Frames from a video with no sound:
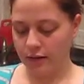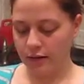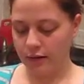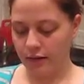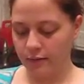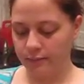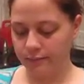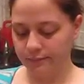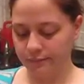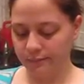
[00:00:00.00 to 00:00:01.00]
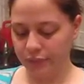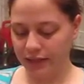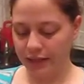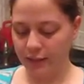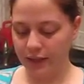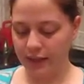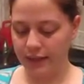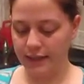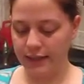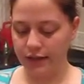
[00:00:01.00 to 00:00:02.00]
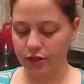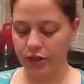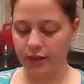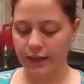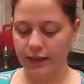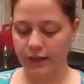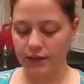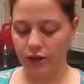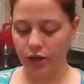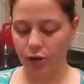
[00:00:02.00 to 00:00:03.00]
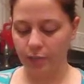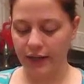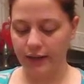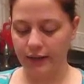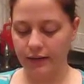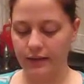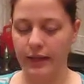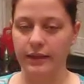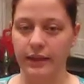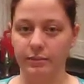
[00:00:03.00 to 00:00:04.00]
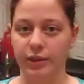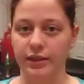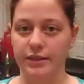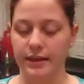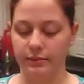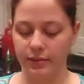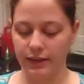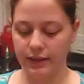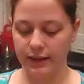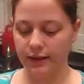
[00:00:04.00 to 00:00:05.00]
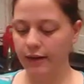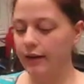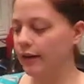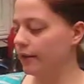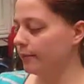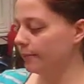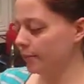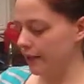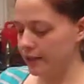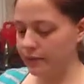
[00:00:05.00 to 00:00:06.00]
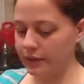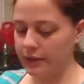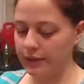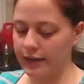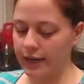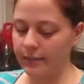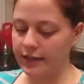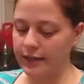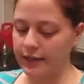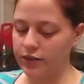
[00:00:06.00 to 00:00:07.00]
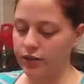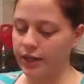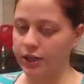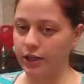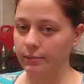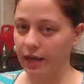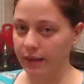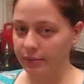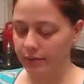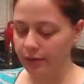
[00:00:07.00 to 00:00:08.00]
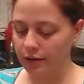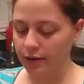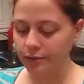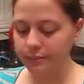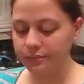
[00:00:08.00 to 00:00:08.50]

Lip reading: you know, play with it to actually get it to open and then put the sample in there. Plus with the time it takes to actually pop them out,